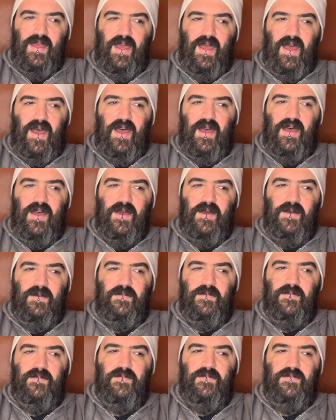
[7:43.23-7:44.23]

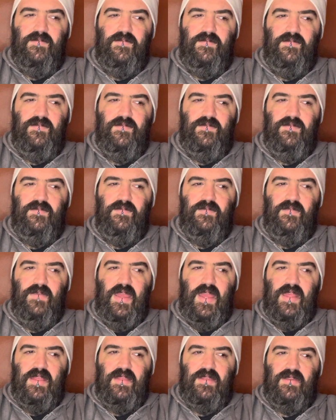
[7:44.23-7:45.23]

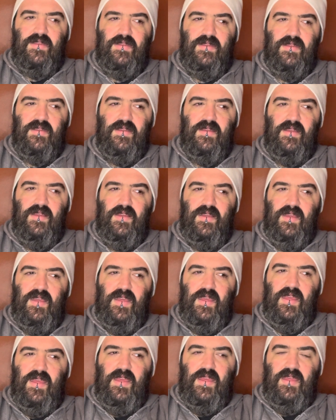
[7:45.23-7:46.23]

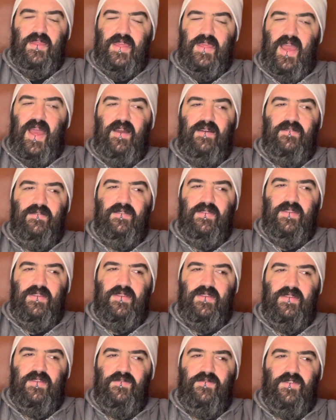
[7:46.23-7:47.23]
This
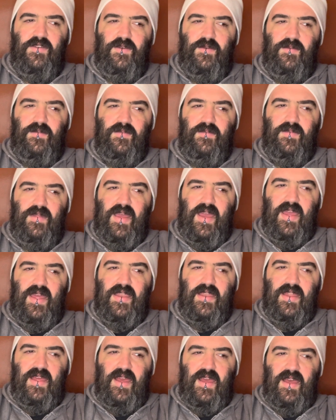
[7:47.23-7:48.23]
is a film
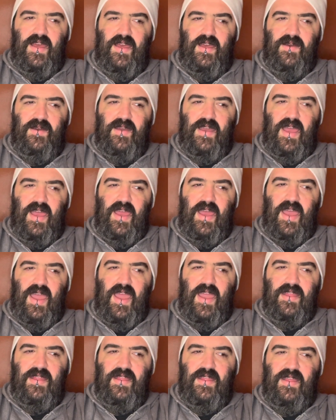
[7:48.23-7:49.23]
that
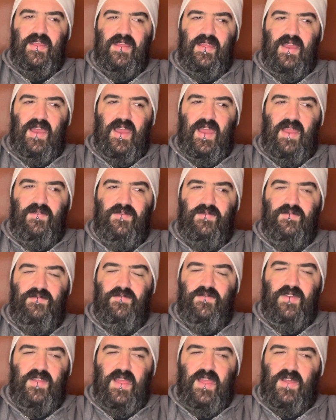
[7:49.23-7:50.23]
I
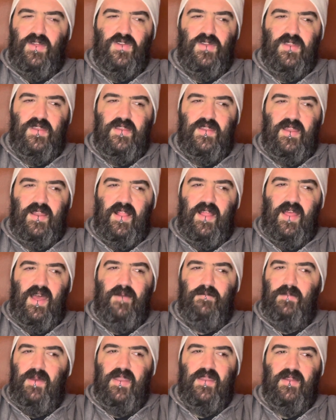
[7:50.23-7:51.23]
feel like should have done a
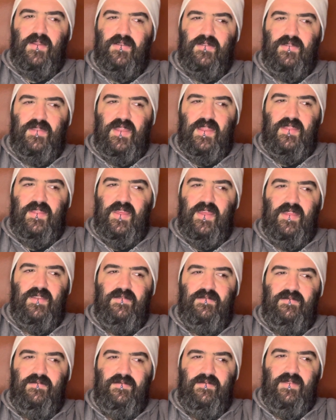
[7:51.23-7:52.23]
lot better than it did,
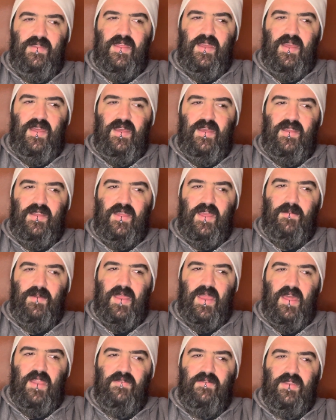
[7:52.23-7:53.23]

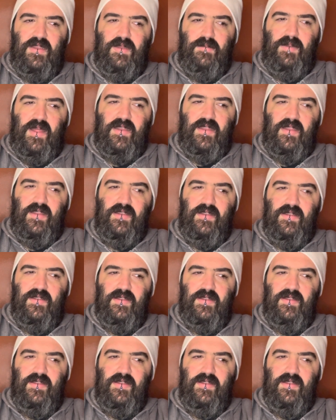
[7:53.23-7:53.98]
coming out of independent